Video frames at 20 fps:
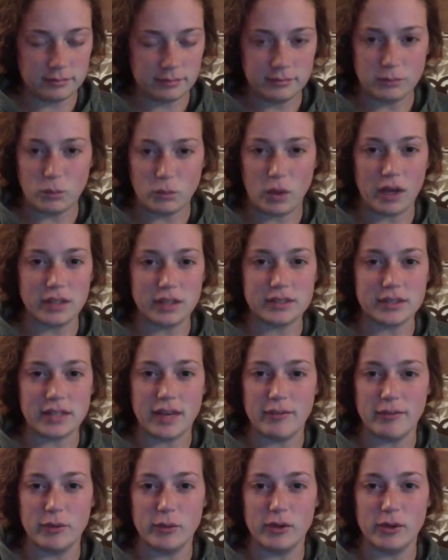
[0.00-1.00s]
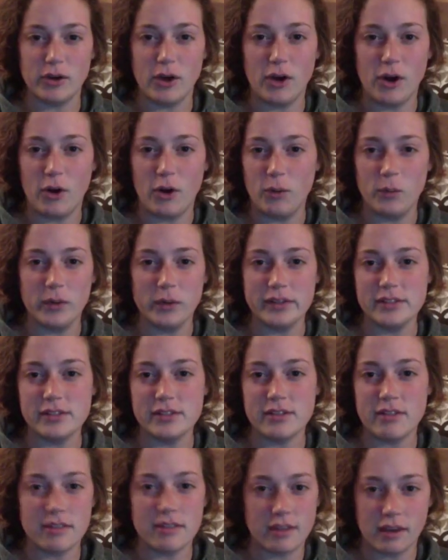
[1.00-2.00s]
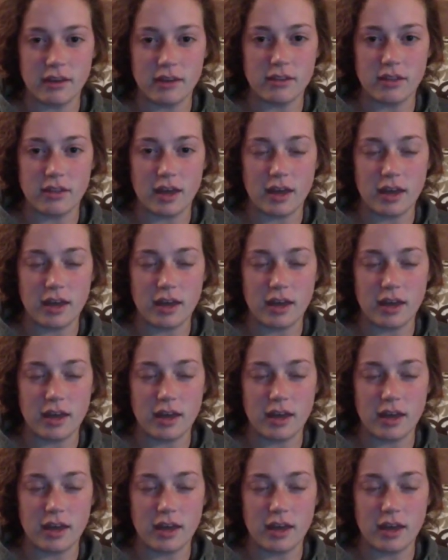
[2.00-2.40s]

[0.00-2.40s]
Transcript: Why does everyone always think that?